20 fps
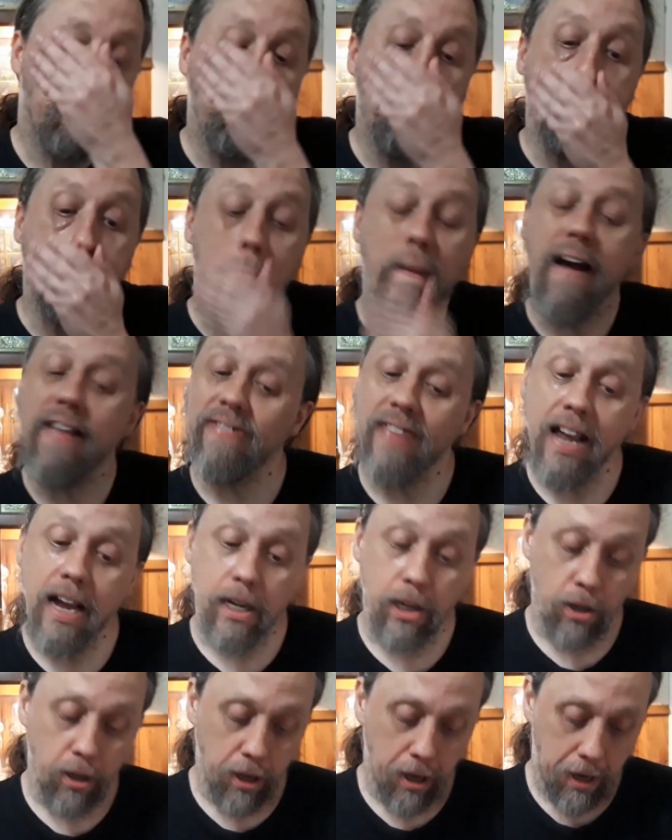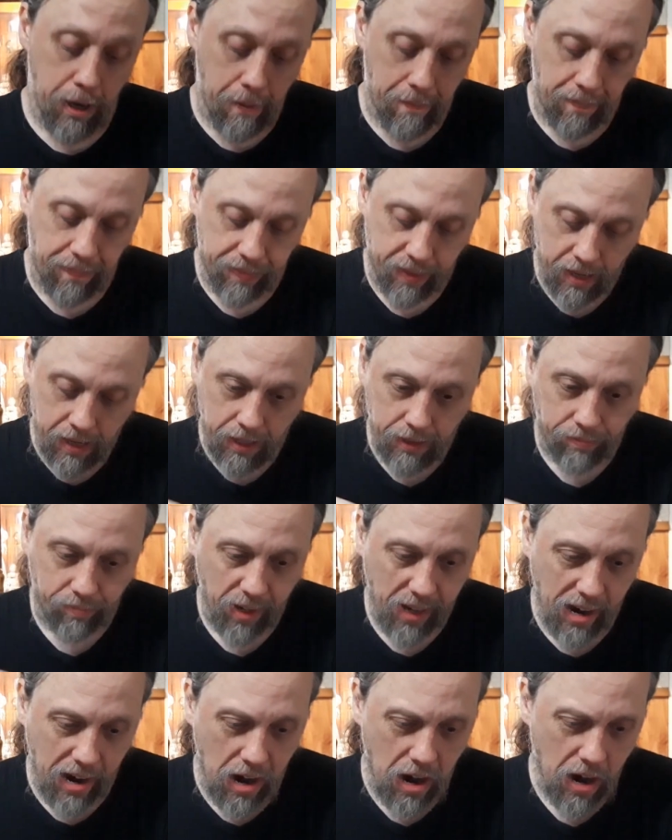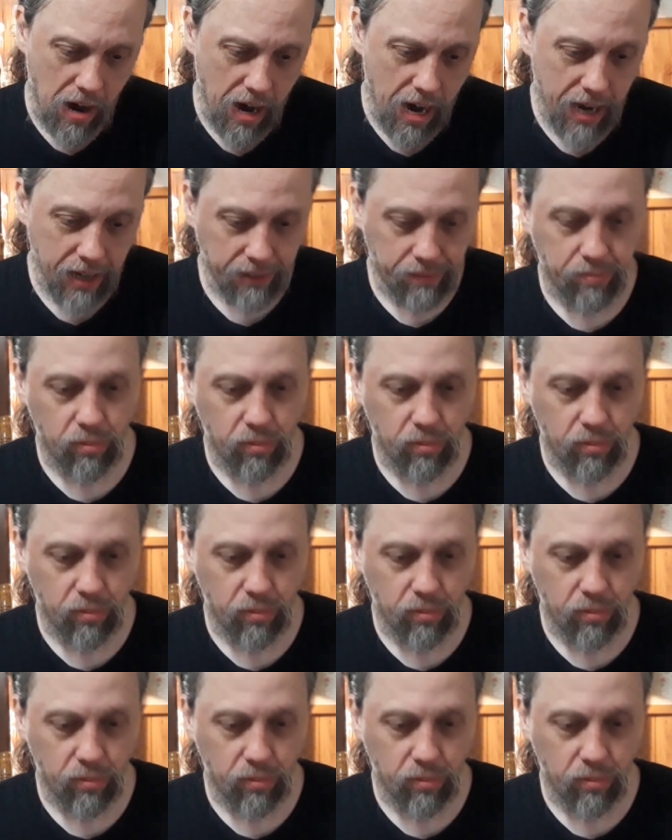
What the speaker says: Not that good. All right,